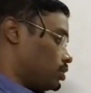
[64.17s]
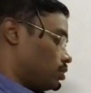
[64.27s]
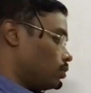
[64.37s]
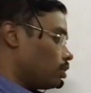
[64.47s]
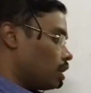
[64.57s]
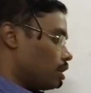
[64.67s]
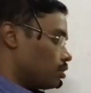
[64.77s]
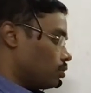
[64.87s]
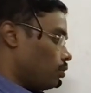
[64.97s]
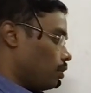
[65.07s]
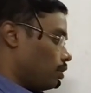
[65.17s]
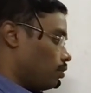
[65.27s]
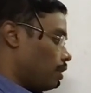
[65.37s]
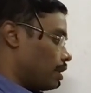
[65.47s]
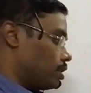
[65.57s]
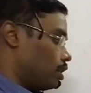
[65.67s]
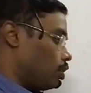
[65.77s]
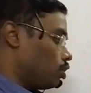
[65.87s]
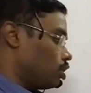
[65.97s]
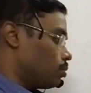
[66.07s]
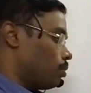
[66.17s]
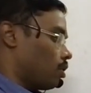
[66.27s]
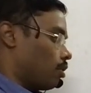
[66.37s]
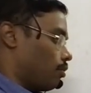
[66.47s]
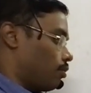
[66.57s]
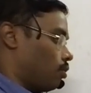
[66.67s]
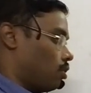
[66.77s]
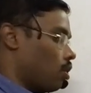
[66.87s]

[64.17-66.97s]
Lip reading: is true, then it is going to execute this block of code,